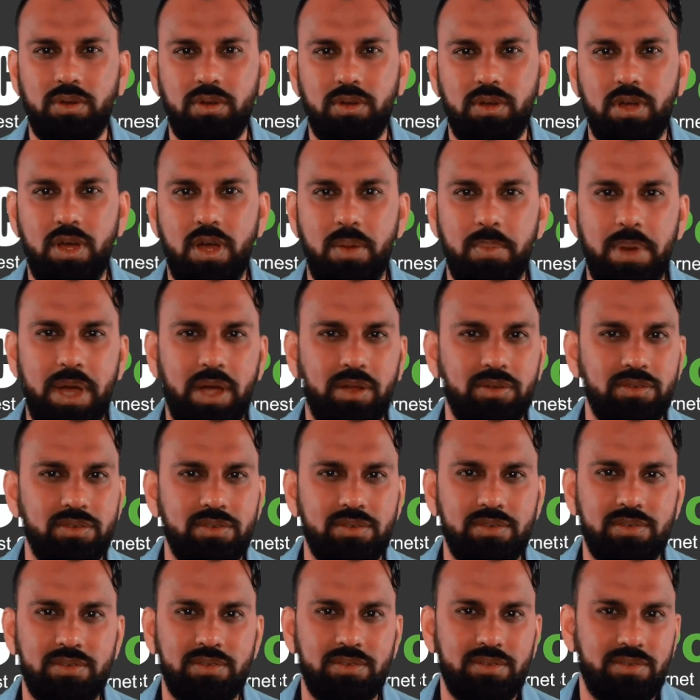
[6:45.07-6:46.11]
about
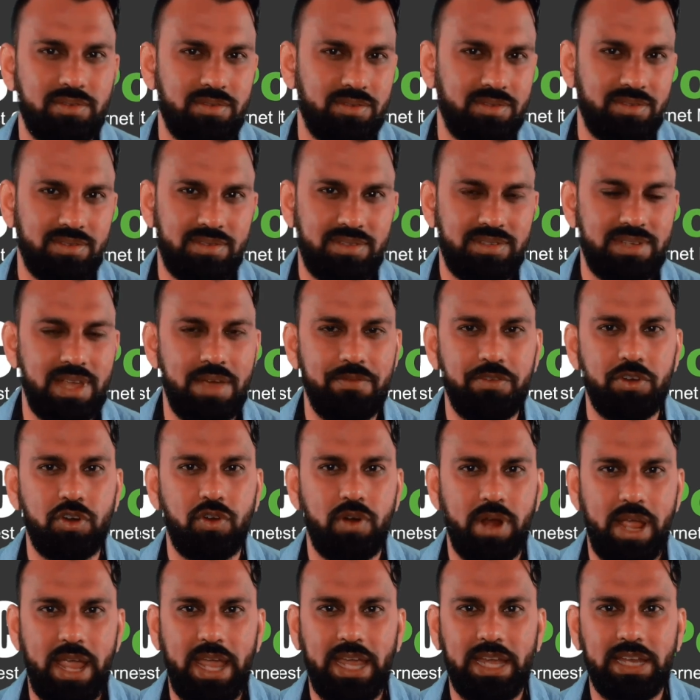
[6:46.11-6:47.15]
7 or
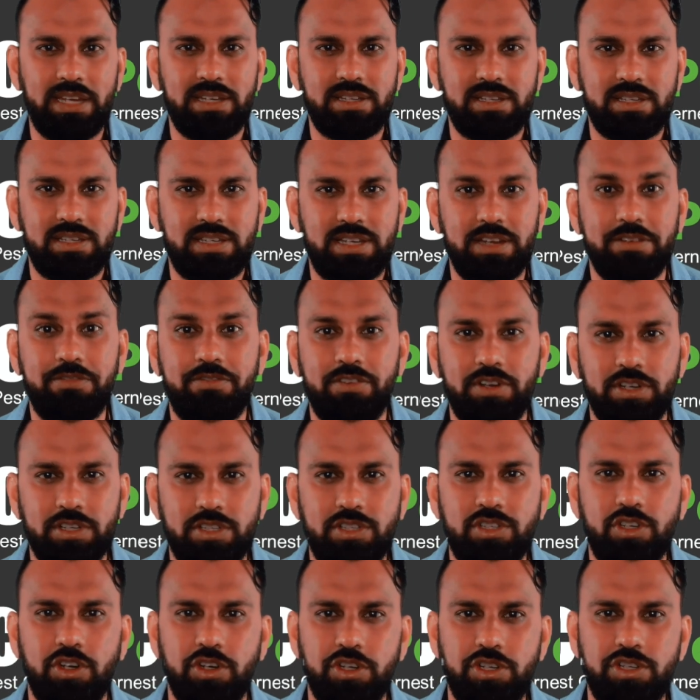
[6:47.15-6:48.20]
8 different
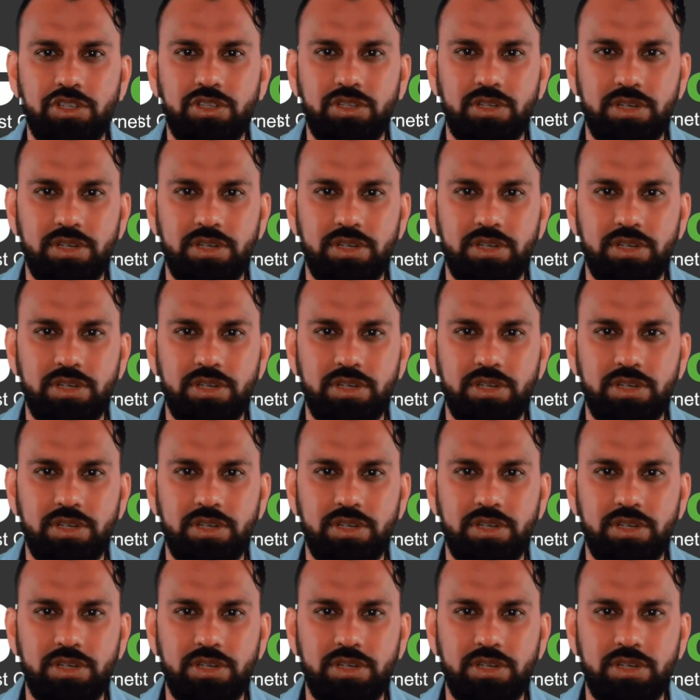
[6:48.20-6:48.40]
search